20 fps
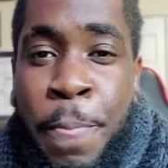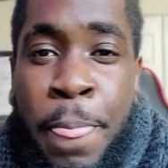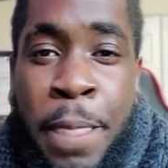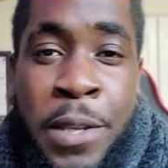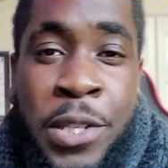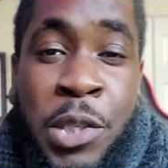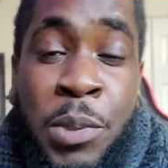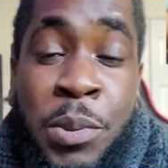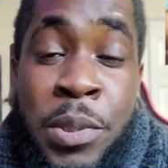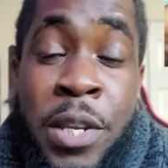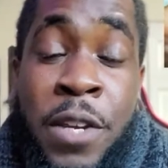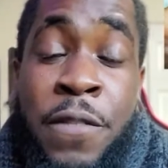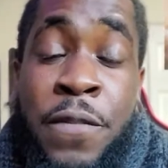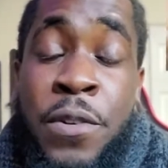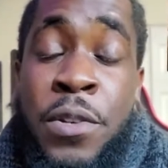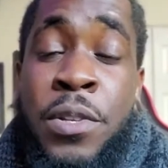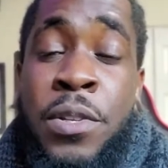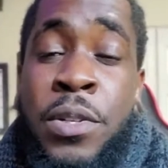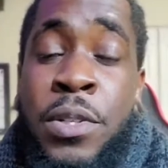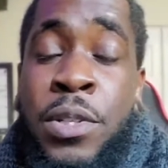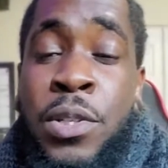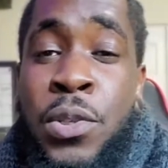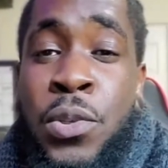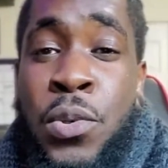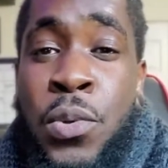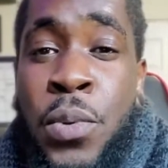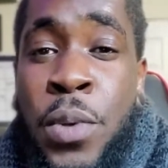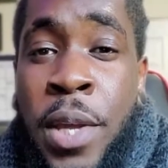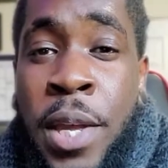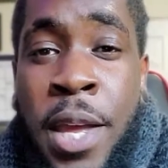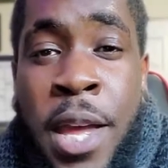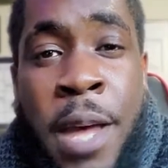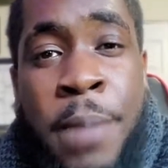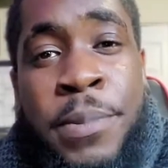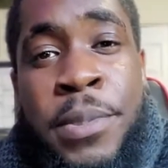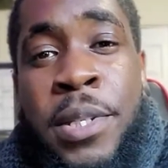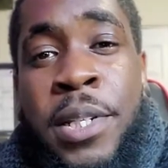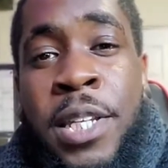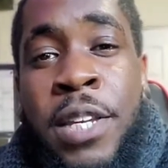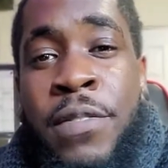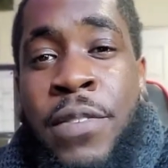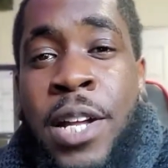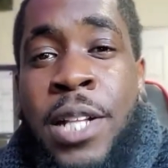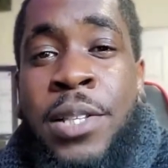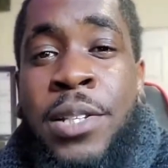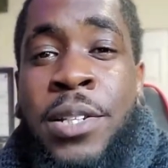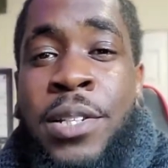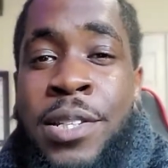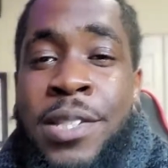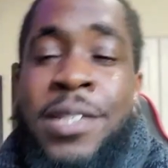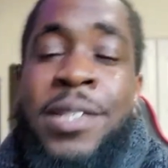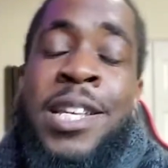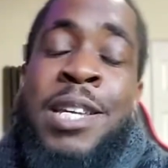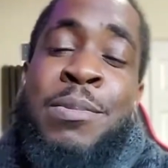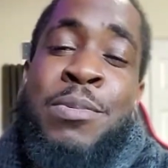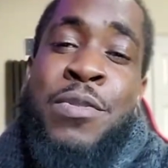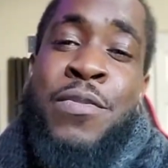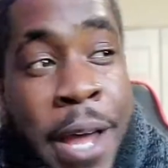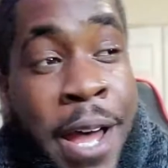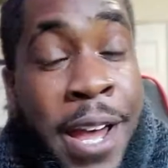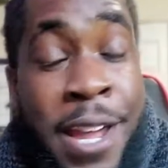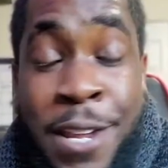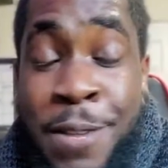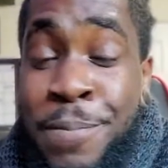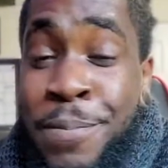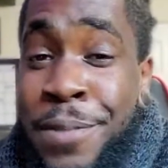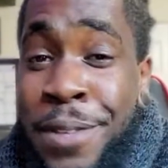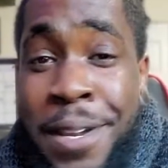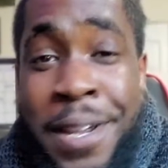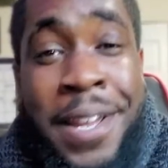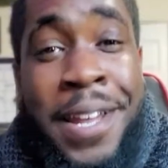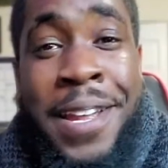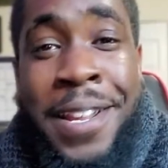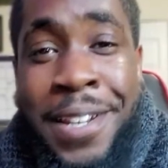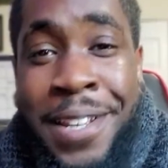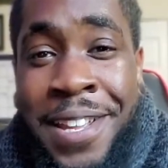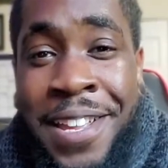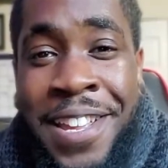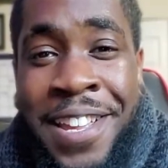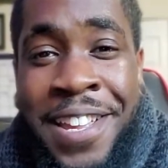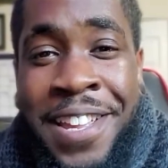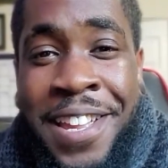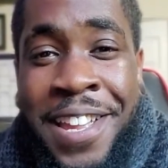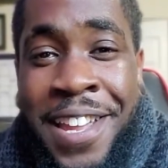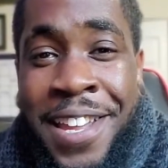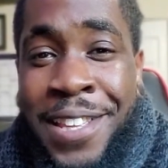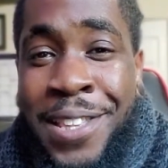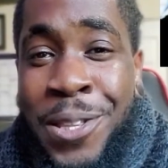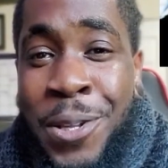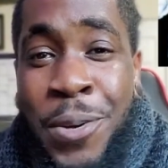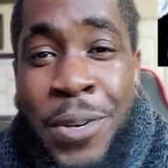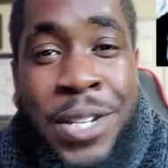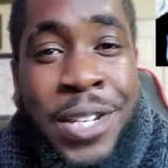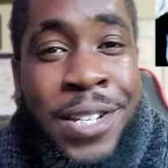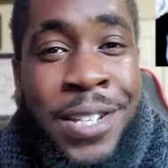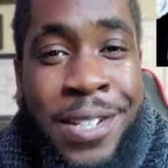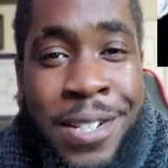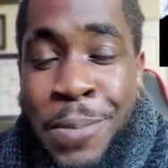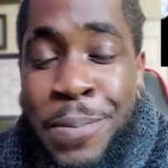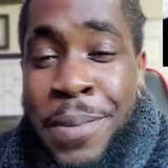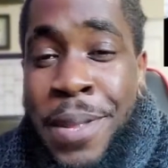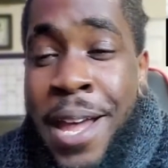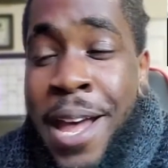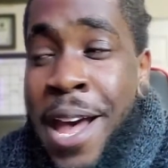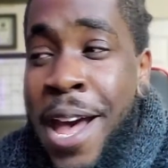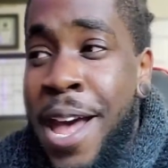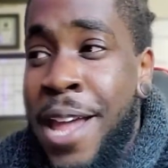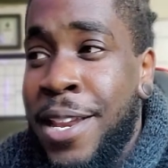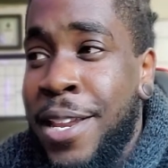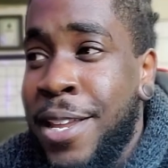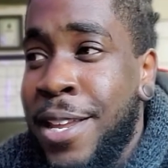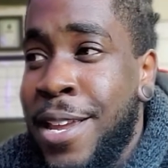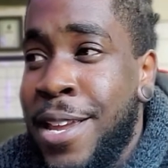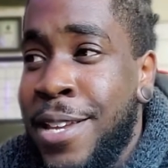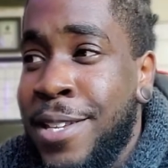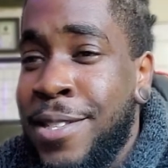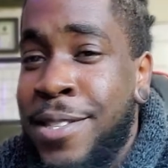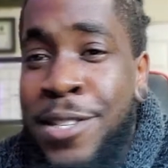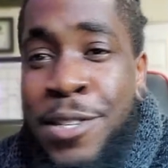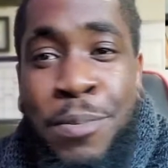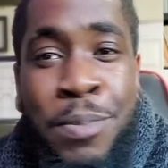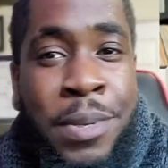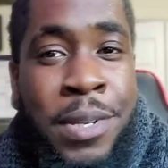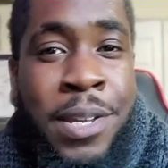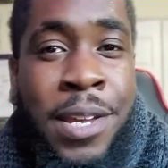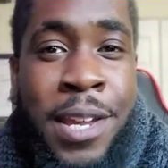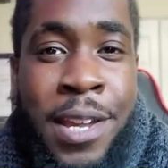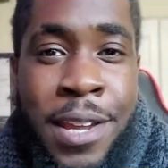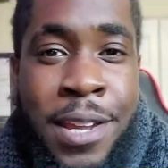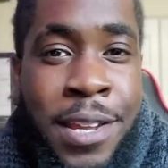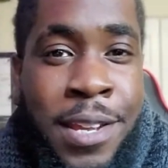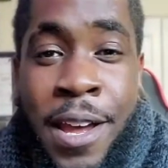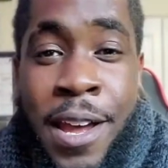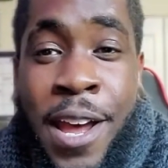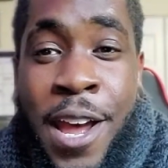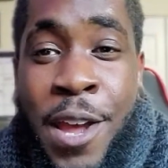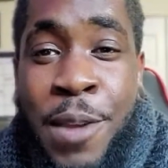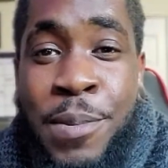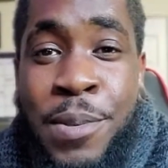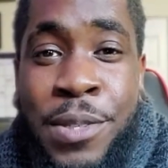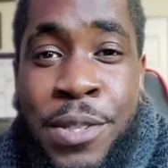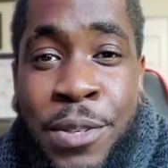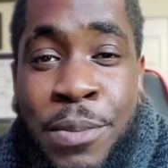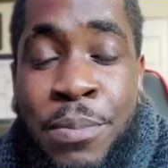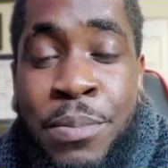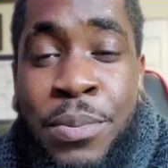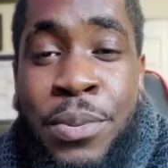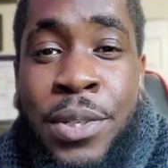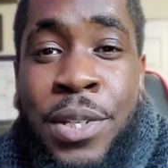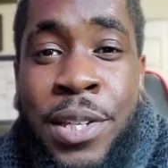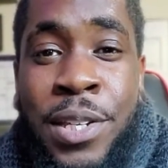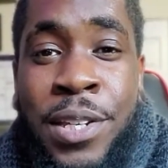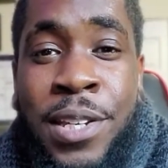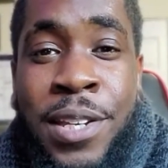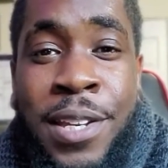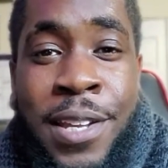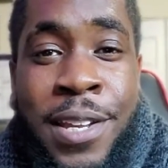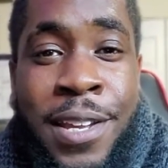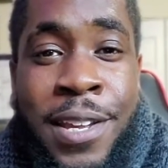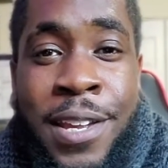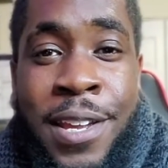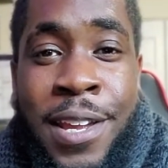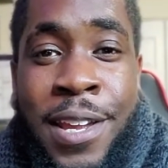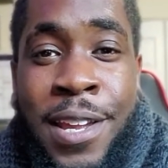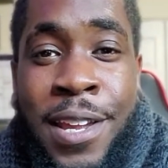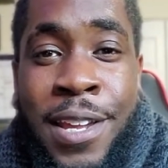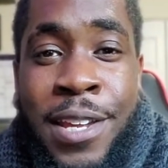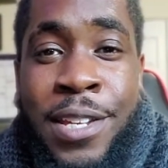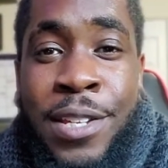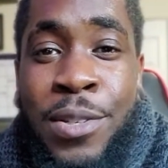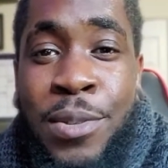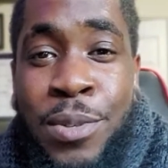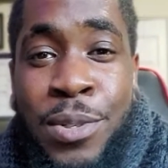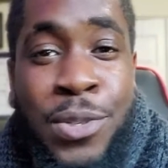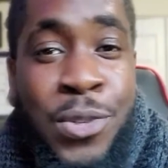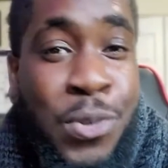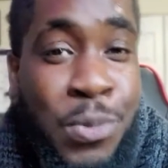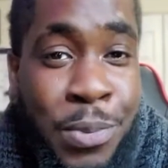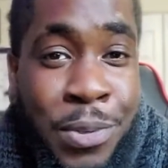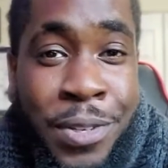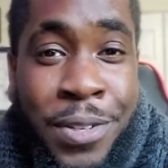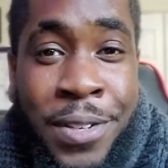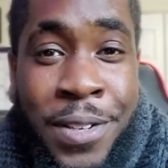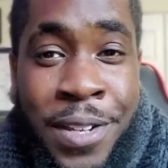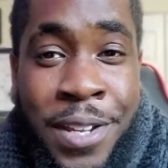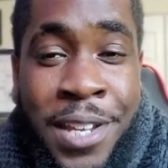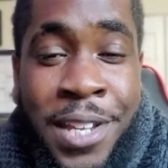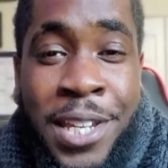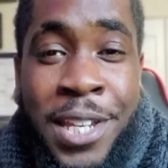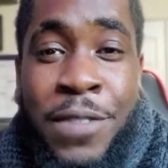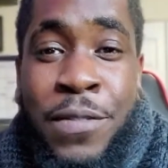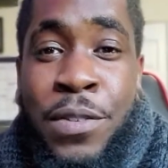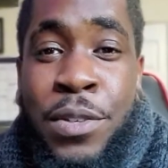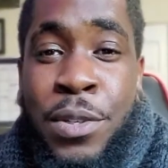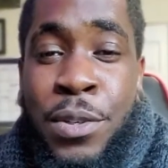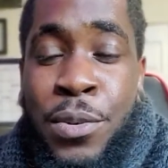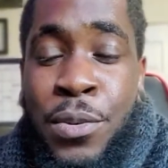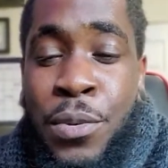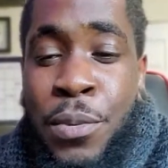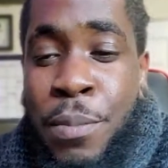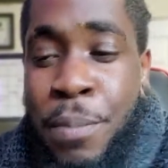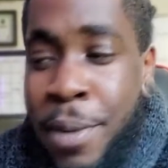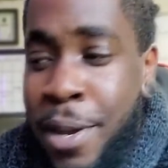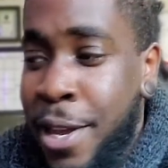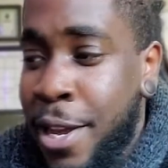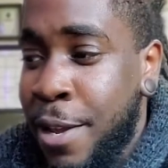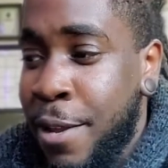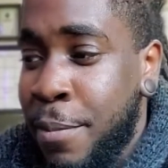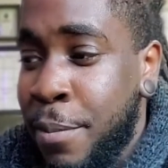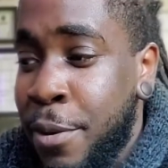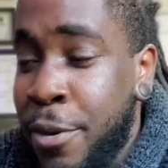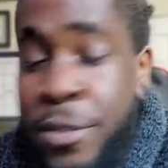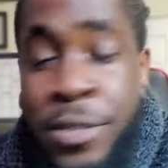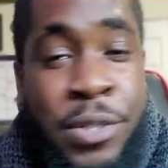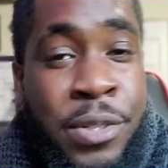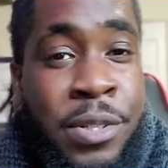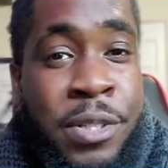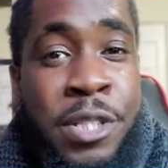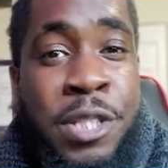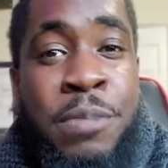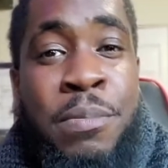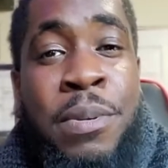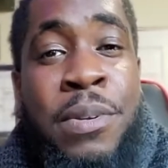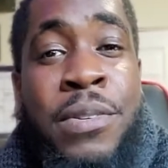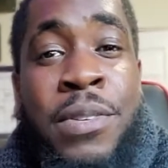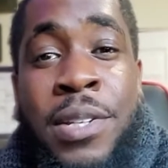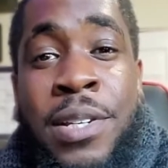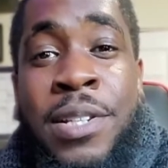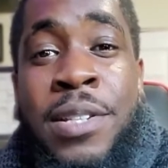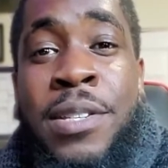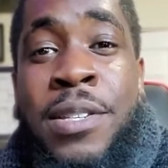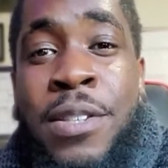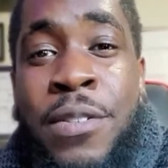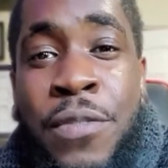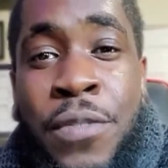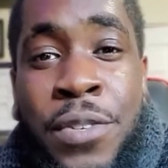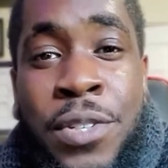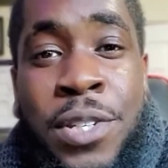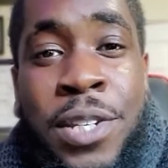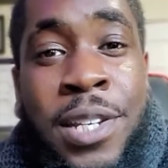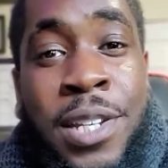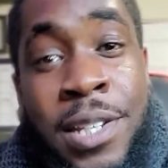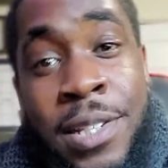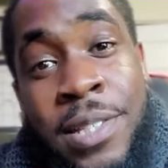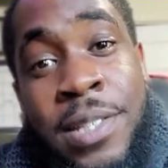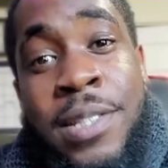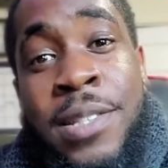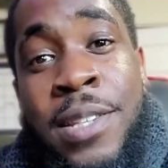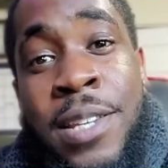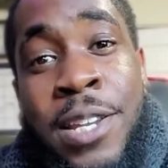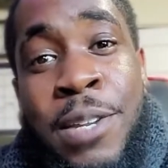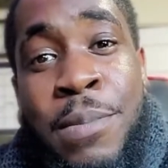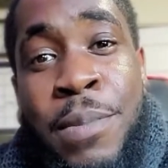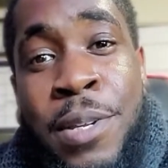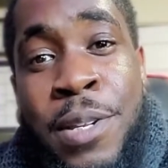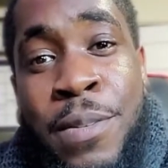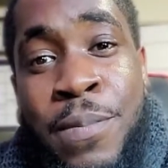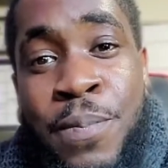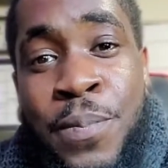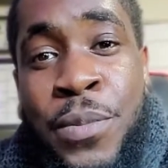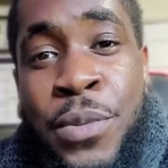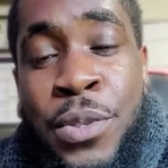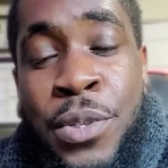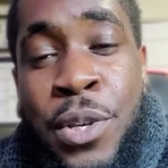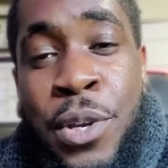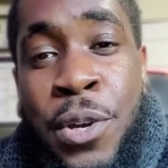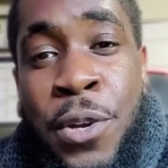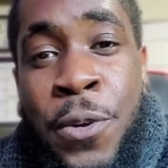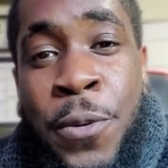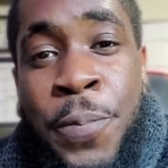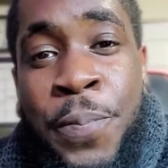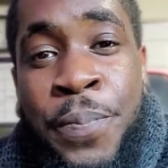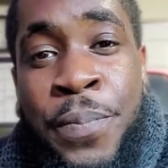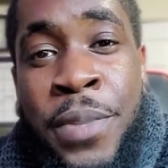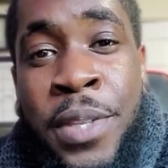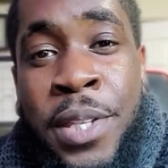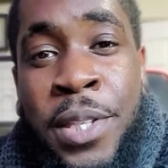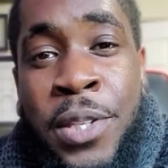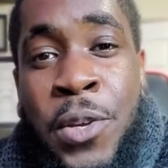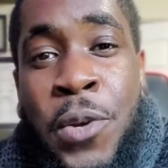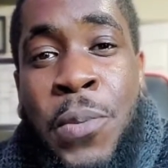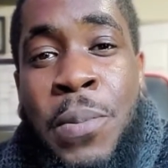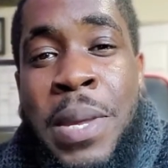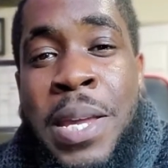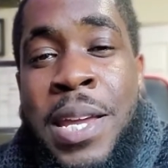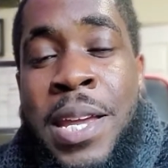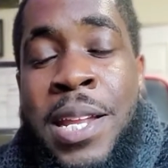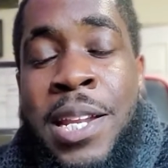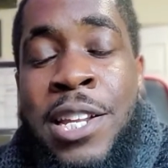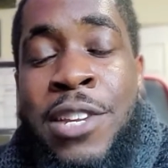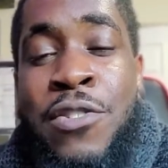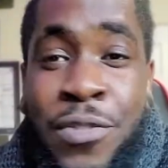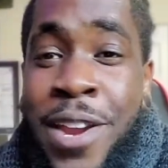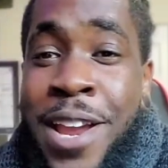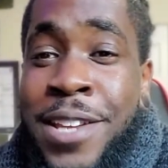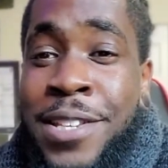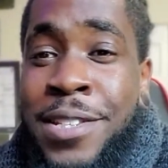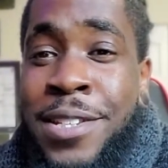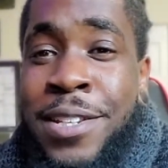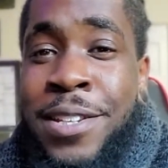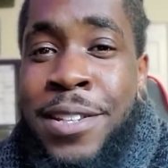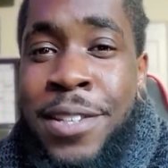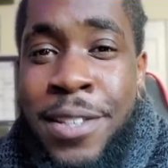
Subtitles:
So without further ado, I'm just going to give y'all a little disclaimer. I am not a lawyer, I'm not a CPA, I'm simply a YouTuber giving you my personal experience for your entertainment. So don't make any drastic